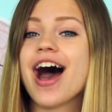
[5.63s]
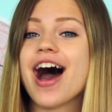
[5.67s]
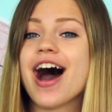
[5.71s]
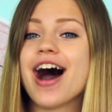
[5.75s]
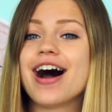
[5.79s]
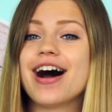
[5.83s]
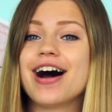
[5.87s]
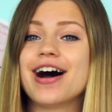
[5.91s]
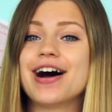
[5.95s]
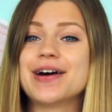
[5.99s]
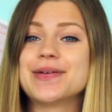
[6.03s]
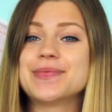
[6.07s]

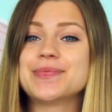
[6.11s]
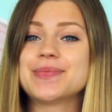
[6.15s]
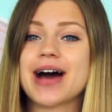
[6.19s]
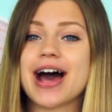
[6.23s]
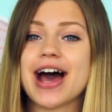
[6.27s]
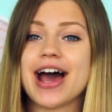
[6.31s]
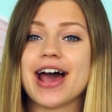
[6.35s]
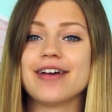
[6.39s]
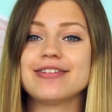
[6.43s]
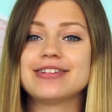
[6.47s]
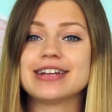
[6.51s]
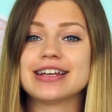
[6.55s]

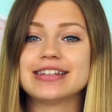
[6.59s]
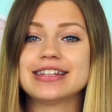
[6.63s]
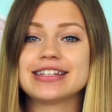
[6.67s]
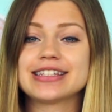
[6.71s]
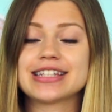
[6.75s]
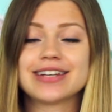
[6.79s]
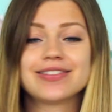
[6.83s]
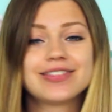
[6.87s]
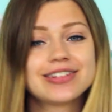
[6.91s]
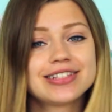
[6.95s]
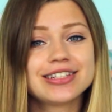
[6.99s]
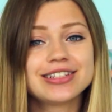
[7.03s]
I've done this
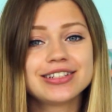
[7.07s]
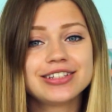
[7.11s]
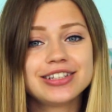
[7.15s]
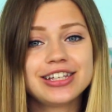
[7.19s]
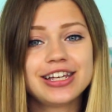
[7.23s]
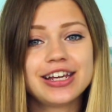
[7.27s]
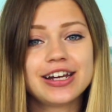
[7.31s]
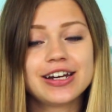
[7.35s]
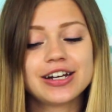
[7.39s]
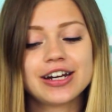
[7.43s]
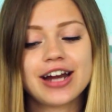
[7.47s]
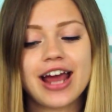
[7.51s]
every
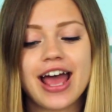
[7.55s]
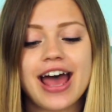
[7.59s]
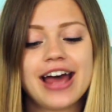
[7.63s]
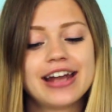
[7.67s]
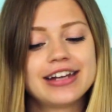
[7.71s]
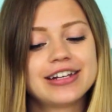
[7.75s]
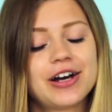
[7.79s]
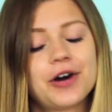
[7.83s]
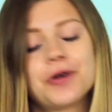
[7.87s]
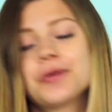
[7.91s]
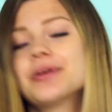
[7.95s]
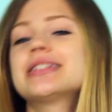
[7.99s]
single year
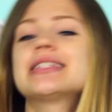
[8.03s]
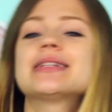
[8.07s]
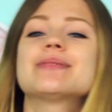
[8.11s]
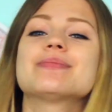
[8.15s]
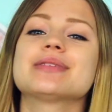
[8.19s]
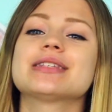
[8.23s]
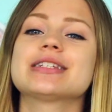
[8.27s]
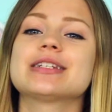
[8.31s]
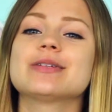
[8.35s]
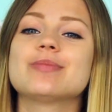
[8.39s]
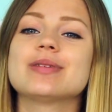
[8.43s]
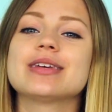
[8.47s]
and it always
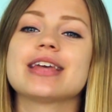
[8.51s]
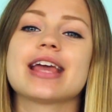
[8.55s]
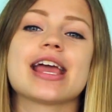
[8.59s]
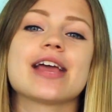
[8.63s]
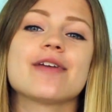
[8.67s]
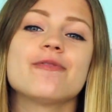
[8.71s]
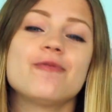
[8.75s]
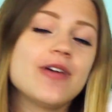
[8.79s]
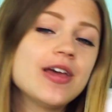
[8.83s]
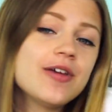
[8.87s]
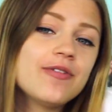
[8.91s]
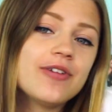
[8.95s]
seems to be
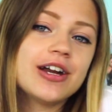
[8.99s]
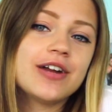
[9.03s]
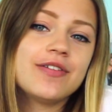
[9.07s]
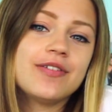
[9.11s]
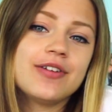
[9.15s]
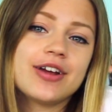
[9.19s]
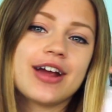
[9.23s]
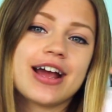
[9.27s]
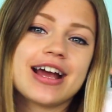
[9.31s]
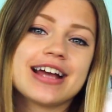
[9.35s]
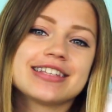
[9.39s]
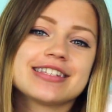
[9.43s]
a favorite of
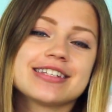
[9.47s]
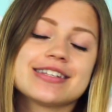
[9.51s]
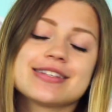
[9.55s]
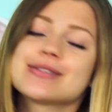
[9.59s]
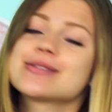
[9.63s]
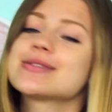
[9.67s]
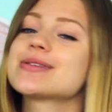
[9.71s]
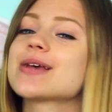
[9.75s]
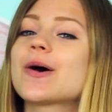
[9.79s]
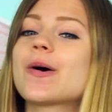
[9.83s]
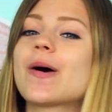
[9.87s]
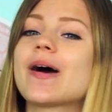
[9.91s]
your guys's,
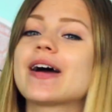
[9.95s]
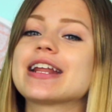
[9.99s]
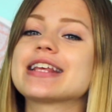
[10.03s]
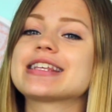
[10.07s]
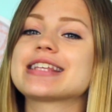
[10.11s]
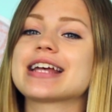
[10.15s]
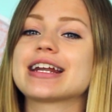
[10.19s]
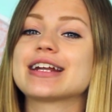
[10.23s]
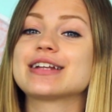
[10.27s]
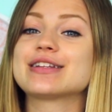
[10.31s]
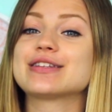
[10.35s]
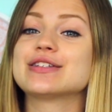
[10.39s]
so I
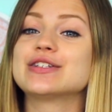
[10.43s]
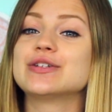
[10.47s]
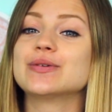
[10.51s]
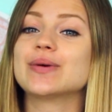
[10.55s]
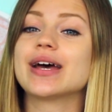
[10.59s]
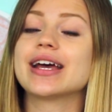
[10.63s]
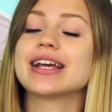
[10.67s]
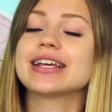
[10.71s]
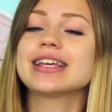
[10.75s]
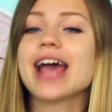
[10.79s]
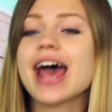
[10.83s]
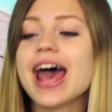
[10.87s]
decided to do
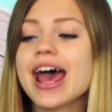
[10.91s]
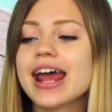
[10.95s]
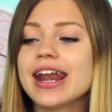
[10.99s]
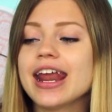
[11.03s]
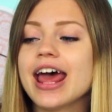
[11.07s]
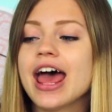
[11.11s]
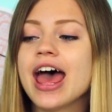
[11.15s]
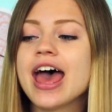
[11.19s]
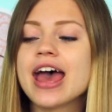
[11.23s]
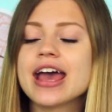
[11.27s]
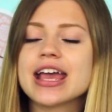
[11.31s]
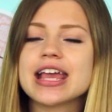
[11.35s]
it
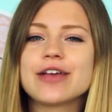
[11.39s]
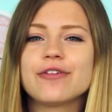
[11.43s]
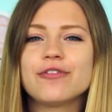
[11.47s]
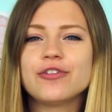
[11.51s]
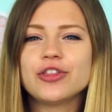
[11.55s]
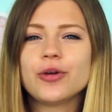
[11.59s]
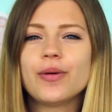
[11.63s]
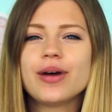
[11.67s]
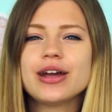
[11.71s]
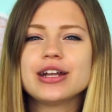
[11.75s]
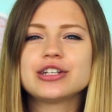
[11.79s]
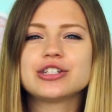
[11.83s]
again,
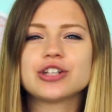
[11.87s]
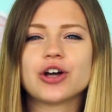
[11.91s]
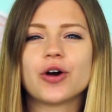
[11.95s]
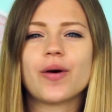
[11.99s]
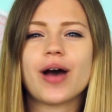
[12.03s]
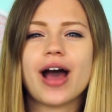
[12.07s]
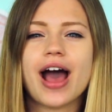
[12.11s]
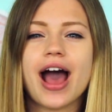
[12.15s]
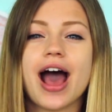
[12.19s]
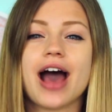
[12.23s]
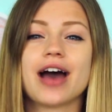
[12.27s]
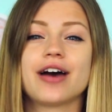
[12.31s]
even though I
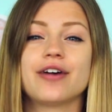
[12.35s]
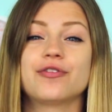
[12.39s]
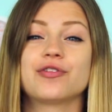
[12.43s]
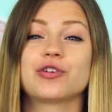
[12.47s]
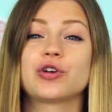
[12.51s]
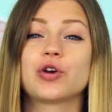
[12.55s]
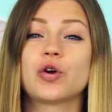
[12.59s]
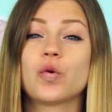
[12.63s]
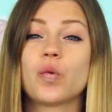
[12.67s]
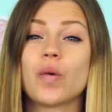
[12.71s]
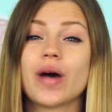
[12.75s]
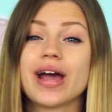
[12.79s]
don't
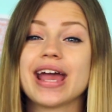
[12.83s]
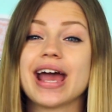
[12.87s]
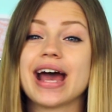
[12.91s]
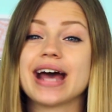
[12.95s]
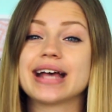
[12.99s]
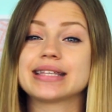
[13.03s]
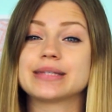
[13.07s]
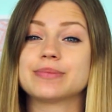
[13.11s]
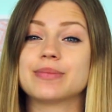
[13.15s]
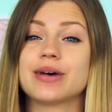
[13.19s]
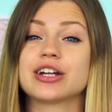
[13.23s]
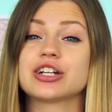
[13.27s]
have quite
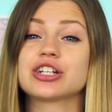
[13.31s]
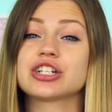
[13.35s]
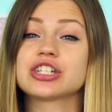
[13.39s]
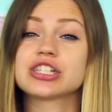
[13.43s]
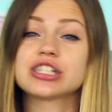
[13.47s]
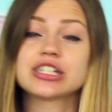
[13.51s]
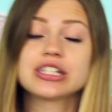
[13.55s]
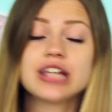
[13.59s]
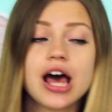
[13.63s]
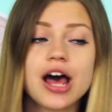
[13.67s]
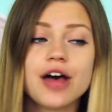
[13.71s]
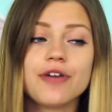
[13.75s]
as much
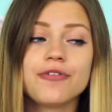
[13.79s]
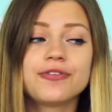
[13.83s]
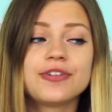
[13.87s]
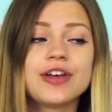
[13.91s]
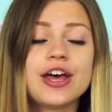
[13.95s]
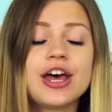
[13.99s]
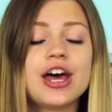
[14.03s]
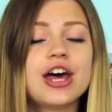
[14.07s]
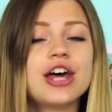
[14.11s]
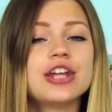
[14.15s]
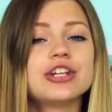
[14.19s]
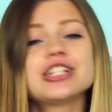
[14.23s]
stuff,
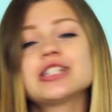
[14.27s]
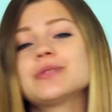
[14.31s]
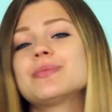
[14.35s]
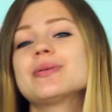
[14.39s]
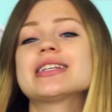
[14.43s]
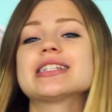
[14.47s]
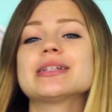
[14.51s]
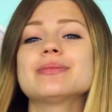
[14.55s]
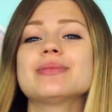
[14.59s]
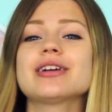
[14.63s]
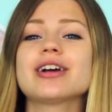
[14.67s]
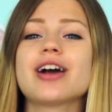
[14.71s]
just
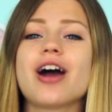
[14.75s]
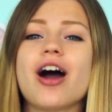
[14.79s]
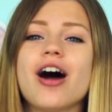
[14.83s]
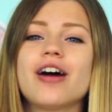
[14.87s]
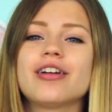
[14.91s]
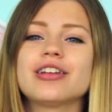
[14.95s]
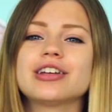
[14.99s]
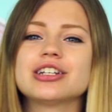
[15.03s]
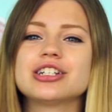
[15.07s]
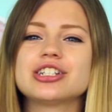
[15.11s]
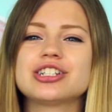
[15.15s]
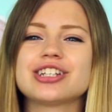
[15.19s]
because I'm in
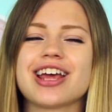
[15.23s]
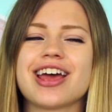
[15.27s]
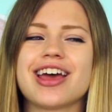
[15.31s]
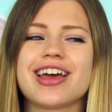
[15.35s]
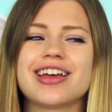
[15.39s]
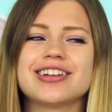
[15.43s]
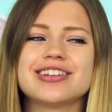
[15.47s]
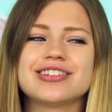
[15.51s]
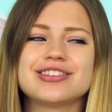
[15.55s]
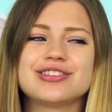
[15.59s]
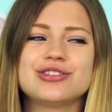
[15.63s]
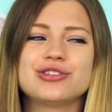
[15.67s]
college
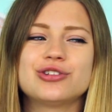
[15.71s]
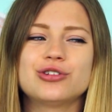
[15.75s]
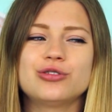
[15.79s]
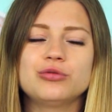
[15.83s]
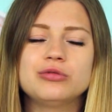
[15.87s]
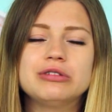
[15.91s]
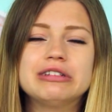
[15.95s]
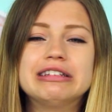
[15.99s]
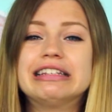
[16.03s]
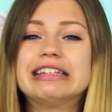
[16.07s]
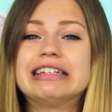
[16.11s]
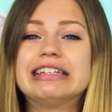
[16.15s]
and you
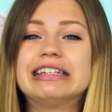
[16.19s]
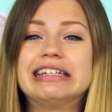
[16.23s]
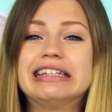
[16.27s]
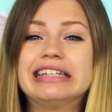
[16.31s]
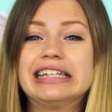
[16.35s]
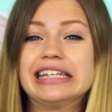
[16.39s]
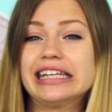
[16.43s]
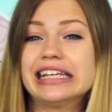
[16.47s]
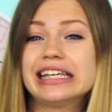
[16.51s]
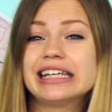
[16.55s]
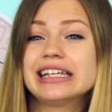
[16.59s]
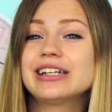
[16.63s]
don't really
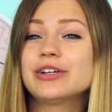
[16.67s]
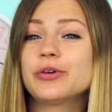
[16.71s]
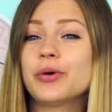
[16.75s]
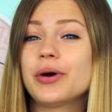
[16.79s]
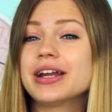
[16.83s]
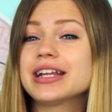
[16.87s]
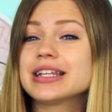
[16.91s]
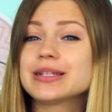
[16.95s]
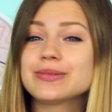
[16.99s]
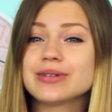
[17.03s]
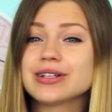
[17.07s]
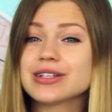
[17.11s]
need
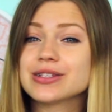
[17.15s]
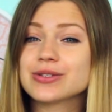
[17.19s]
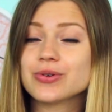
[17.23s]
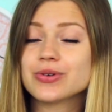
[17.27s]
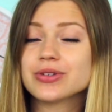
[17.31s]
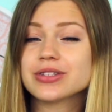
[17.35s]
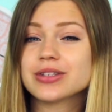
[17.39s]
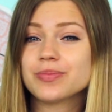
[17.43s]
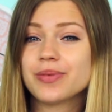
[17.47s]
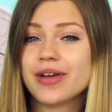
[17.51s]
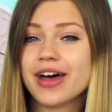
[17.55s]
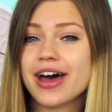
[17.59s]
quite as many
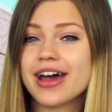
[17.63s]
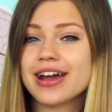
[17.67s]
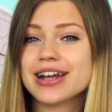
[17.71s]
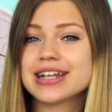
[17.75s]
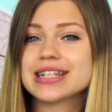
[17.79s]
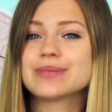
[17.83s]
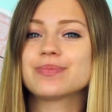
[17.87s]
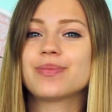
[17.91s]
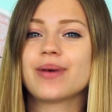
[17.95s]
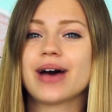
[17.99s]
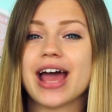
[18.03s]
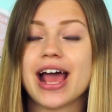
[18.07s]
school
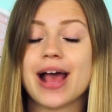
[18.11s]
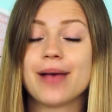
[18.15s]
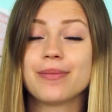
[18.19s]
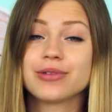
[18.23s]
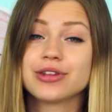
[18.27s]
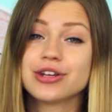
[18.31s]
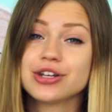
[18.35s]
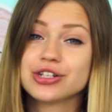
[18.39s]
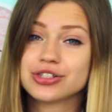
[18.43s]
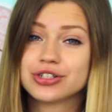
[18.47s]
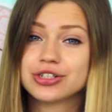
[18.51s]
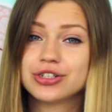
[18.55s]
supplies, but I am
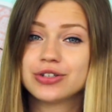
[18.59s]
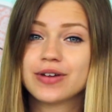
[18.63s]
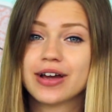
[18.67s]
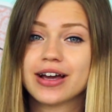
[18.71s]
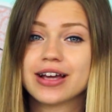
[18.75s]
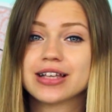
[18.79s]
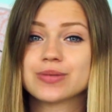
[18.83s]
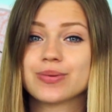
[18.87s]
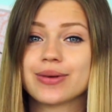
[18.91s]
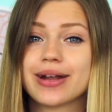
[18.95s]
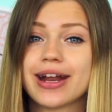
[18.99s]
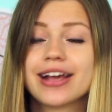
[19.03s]
going to show you
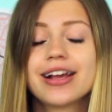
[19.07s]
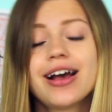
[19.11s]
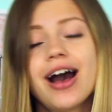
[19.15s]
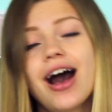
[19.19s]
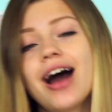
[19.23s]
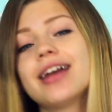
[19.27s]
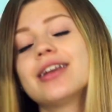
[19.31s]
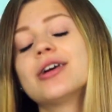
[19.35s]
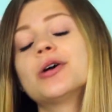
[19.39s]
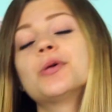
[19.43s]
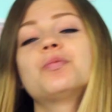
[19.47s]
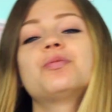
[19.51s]
guys what I
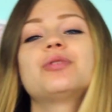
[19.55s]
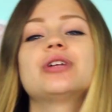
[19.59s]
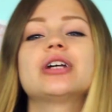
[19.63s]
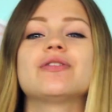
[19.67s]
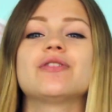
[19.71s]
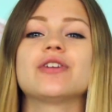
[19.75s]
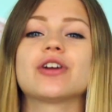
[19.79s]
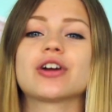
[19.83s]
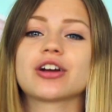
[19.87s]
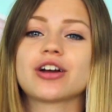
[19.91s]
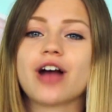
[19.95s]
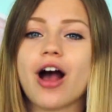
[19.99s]
got, and hopefully
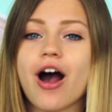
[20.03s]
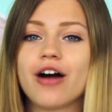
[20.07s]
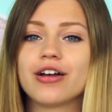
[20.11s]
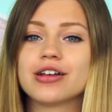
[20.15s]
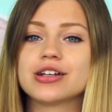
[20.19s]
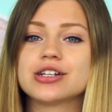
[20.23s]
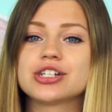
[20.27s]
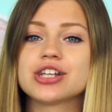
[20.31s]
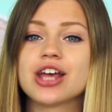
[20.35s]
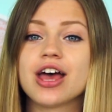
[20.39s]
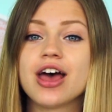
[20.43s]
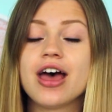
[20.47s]
if you're in
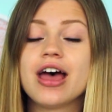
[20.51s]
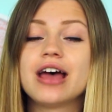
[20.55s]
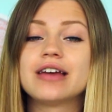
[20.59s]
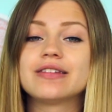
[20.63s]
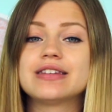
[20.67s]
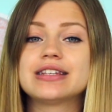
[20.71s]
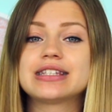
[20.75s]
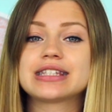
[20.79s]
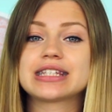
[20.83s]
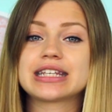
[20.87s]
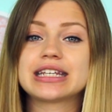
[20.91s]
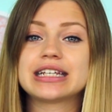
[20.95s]
college,
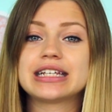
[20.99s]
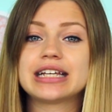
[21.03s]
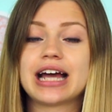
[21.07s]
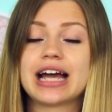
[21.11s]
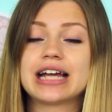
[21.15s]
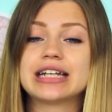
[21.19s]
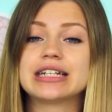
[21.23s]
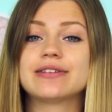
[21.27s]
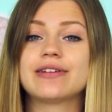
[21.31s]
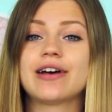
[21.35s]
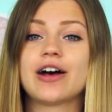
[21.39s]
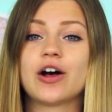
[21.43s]
this can
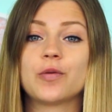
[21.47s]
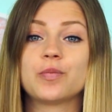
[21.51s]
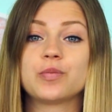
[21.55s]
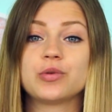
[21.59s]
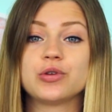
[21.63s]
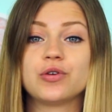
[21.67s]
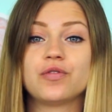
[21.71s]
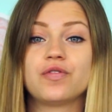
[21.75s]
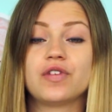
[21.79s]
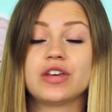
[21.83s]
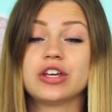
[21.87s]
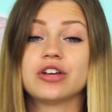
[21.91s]
kind of help
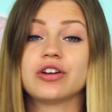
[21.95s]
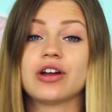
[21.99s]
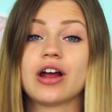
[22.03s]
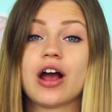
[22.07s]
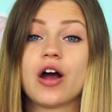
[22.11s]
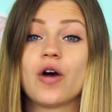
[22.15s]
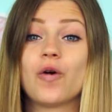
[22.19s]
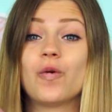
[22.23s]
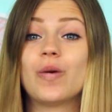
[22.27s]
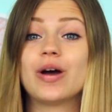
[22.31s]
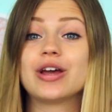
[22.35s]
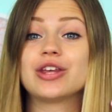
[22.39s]
you figure
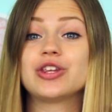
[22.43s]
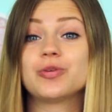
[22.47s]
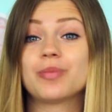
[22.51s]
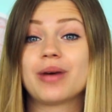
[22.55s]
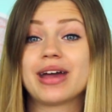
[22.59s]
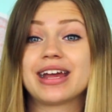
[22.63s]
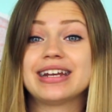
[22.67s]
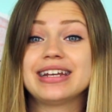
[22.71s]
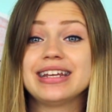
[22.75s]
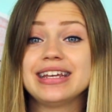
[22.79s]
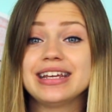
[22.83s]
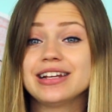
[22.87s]
out what you
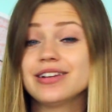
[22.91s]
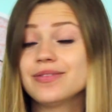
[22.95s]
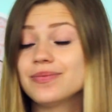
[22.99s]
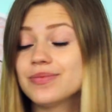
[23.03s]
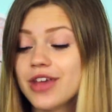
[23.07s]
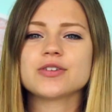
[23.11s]
might need.